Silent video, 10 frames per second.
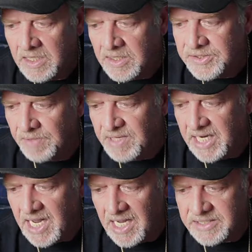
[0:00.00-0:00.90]
Somebody
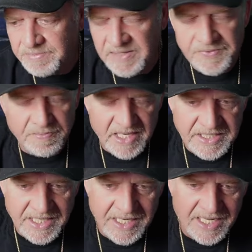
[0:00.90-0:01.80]
asked me for my
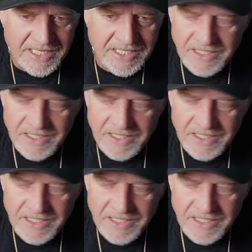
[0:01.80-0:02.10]
DNA